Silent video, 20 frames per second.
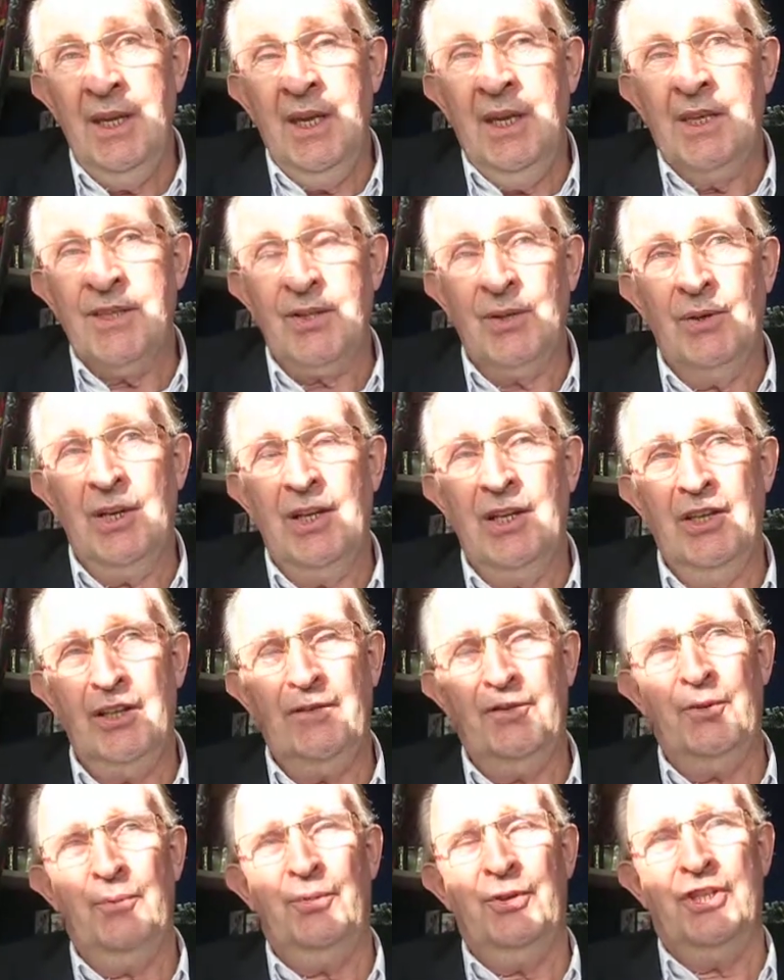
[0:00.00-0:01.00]
So a lot
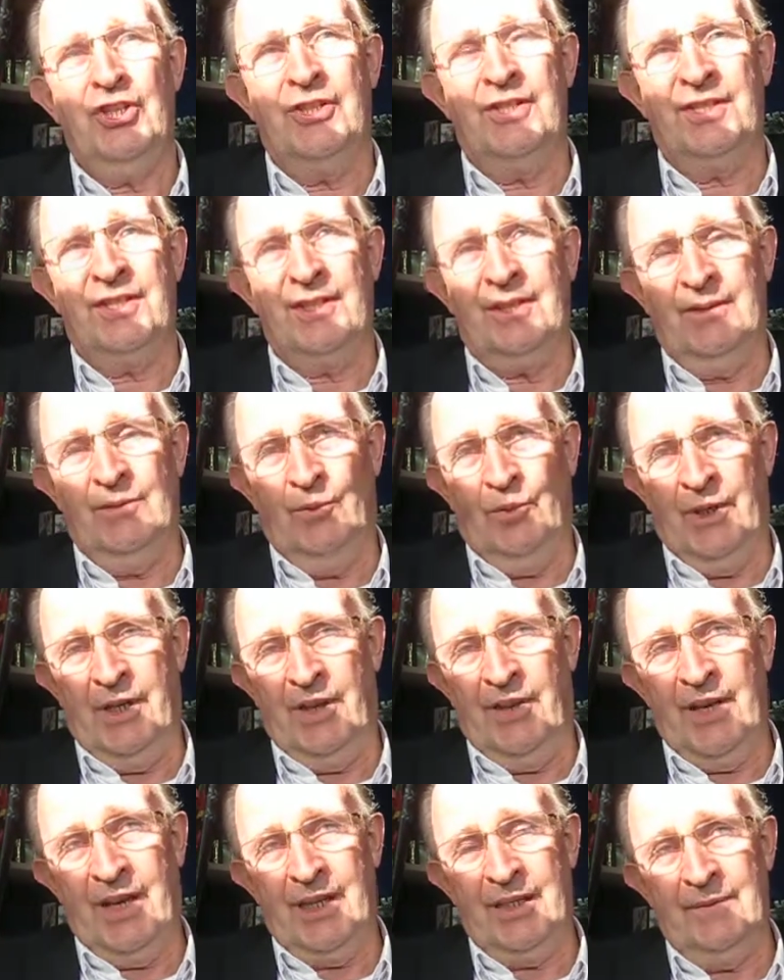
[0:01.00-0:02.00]
of the bridges were
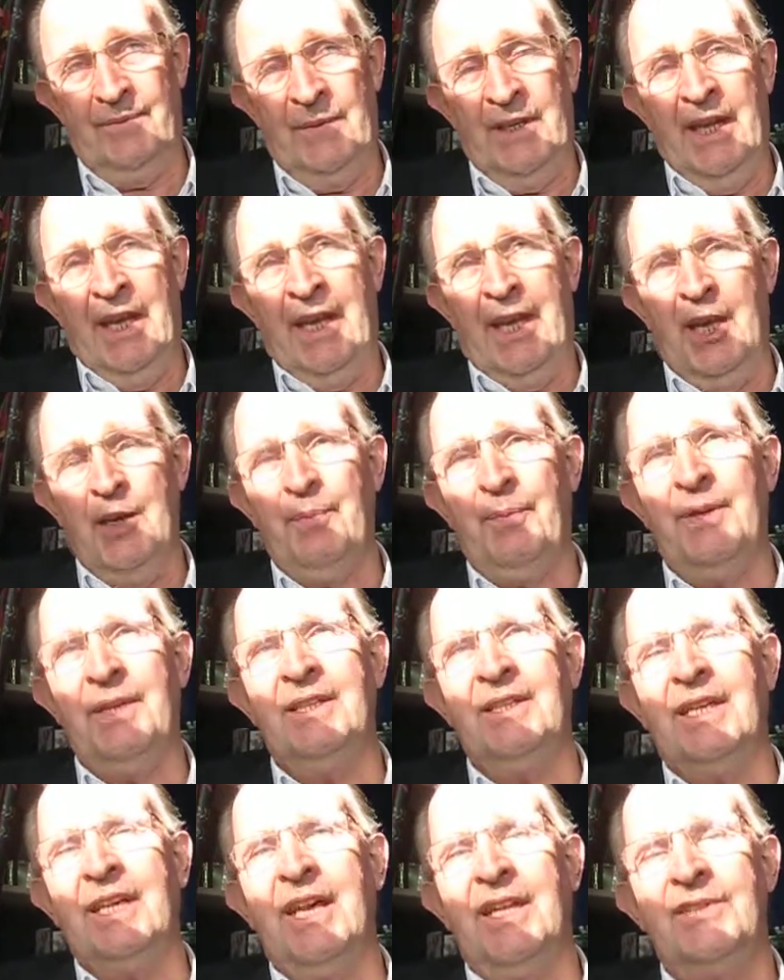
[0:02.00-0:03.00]
then
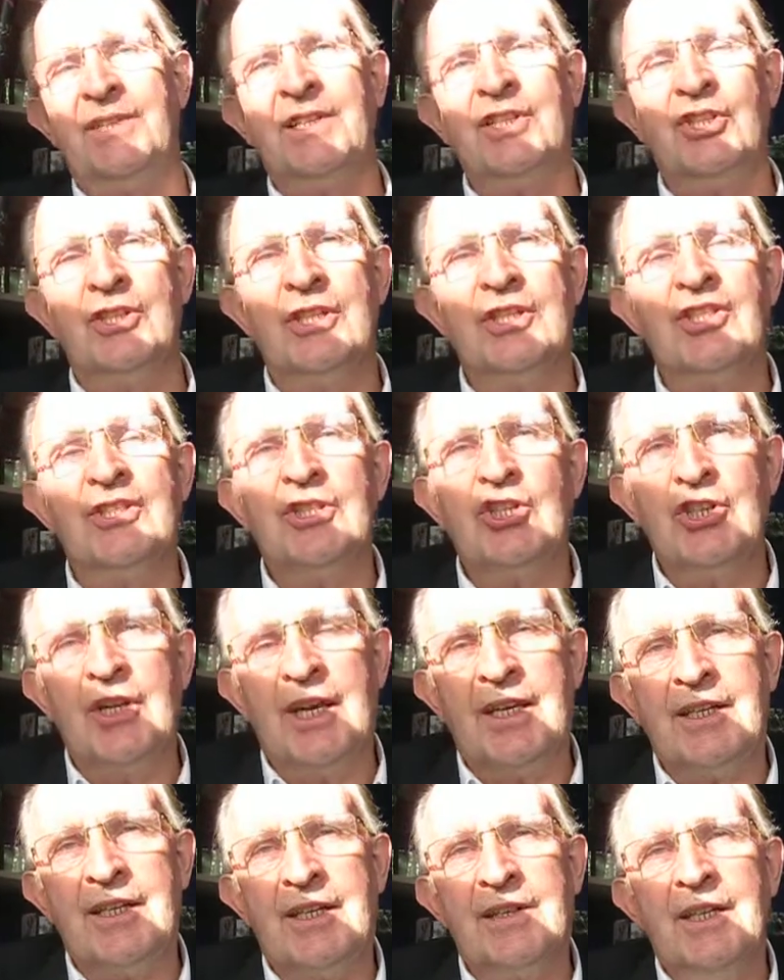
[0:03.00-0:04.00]
helping the Catholic Church in
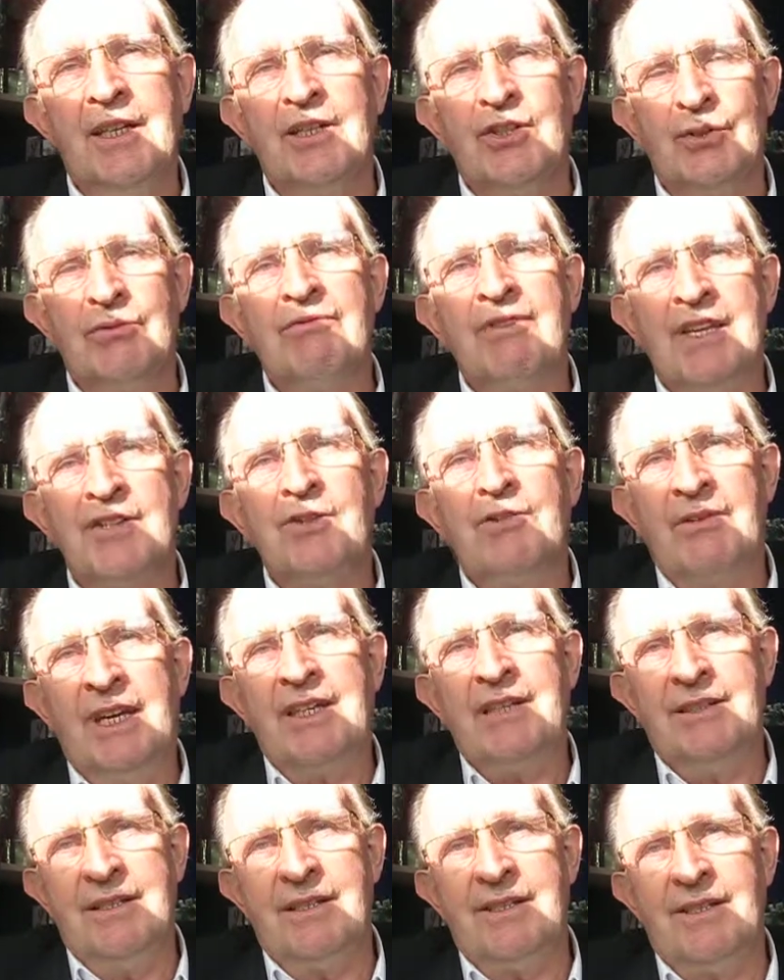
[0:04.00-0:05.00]
China to
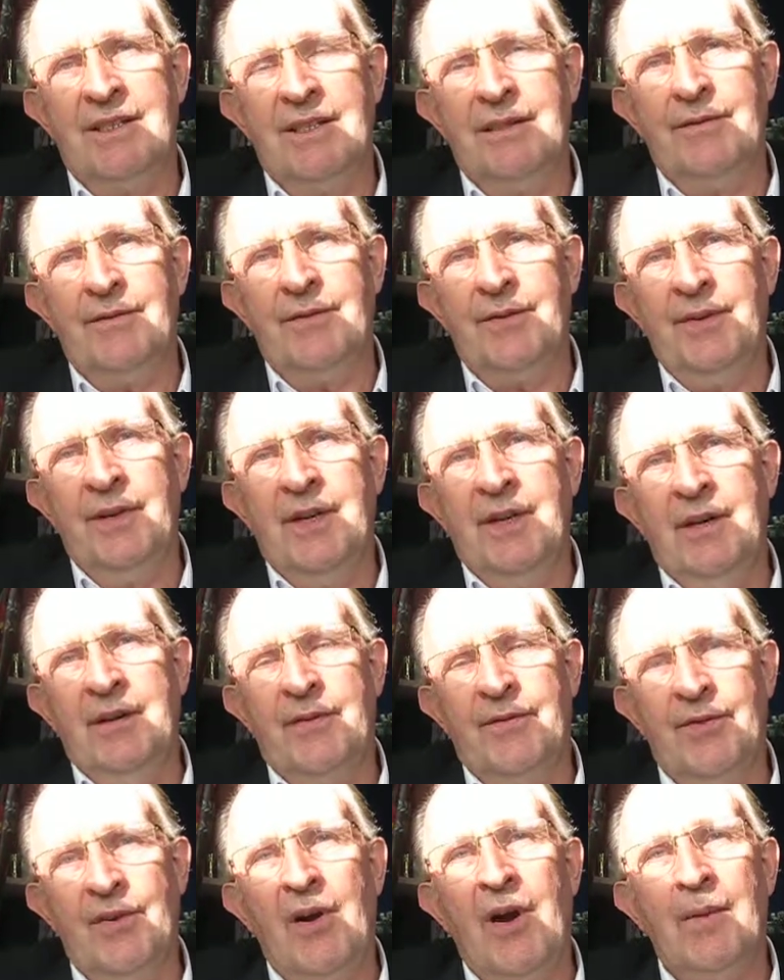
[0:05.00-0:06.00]
resurrect itself
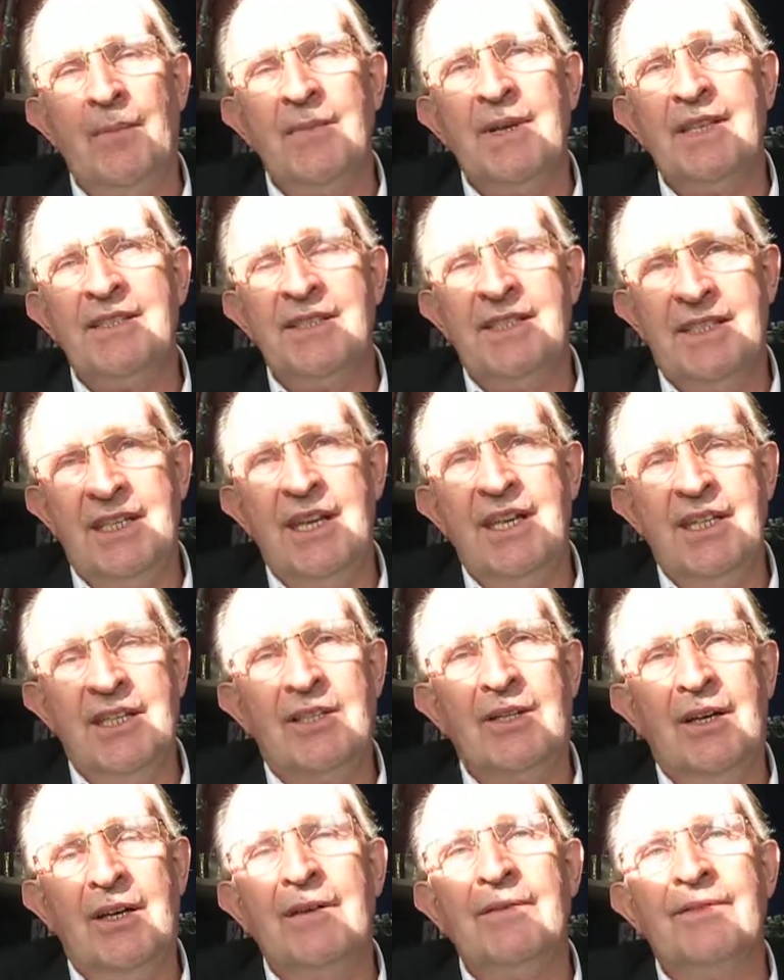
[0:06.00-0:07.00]
from a
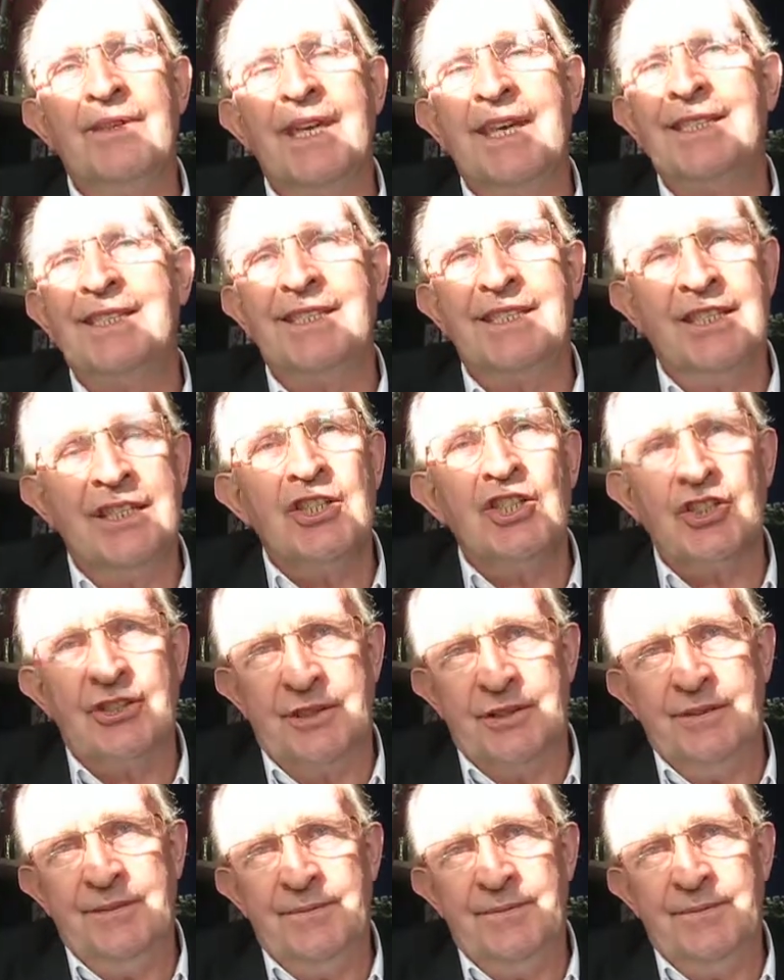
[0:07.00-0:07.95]
state of extinction.